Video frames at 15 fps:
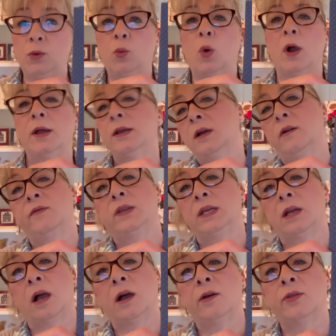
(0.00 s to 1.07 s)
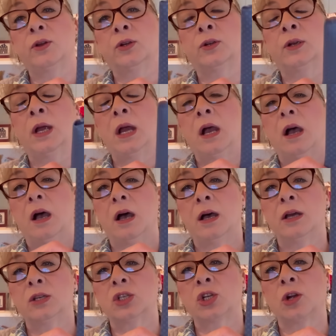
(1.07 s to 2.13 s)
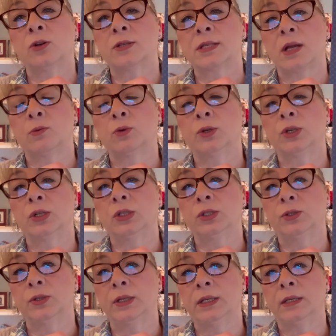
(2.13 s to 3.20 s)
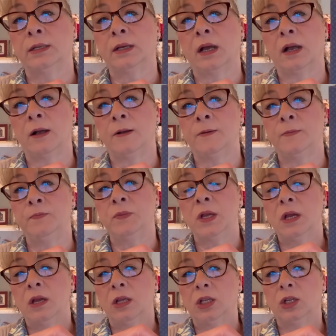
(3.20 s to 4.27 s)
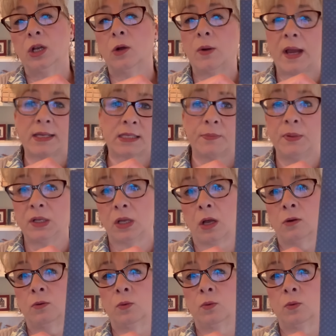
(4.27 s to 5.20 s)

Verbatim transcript: one of the other uh, charts that were included, um, you know, as a pillow,